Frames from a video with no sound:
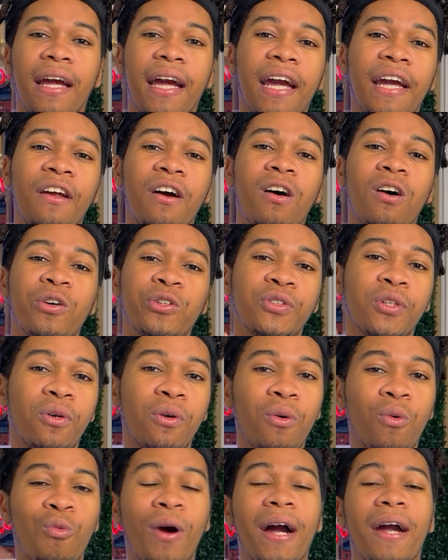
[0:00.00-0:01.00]
and
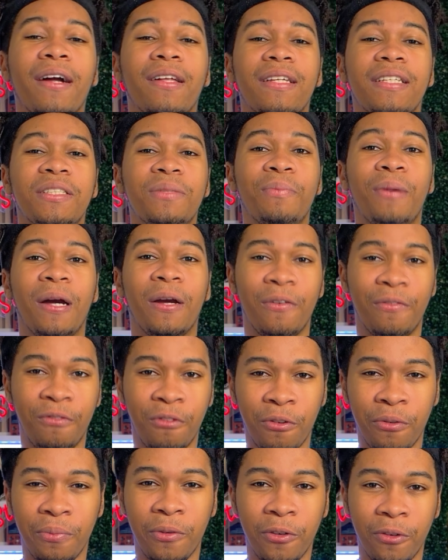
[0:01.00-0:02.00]
also wireless
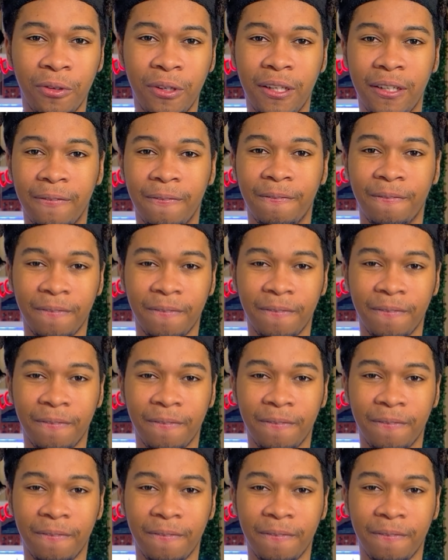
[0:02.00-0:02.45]
microphone mode.